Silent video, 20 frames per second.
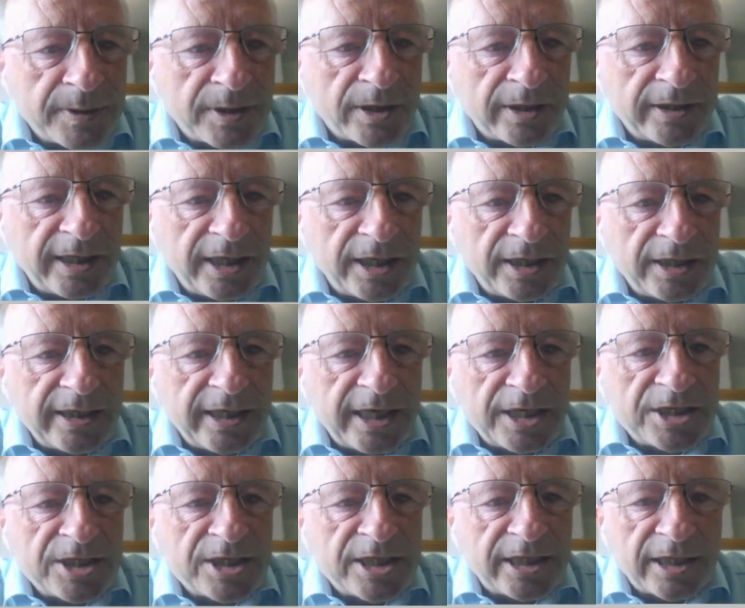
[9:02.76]
behind
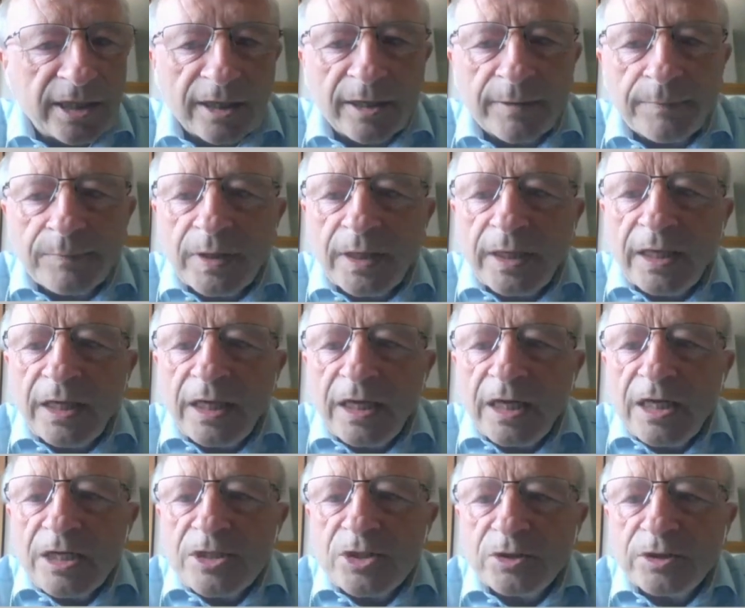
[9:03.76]
ADHD are.
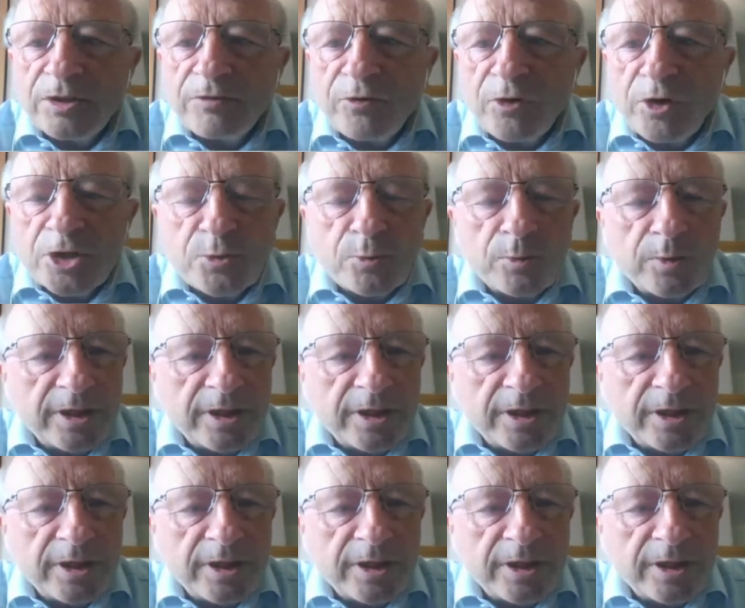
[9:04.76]
So the first